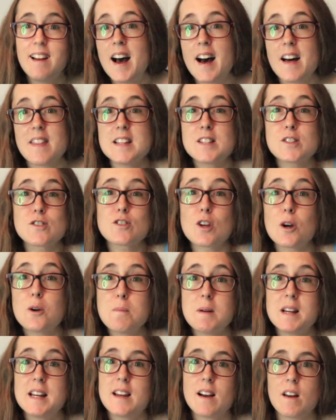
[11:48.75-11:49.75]
And there's so
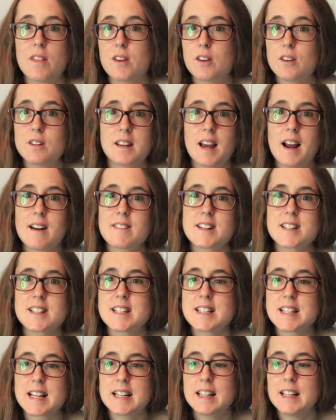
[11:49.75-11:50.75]
many other good
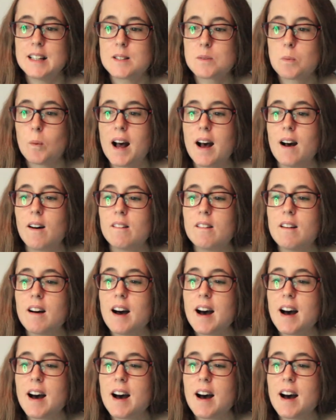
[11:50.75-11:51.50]
characters in it as well,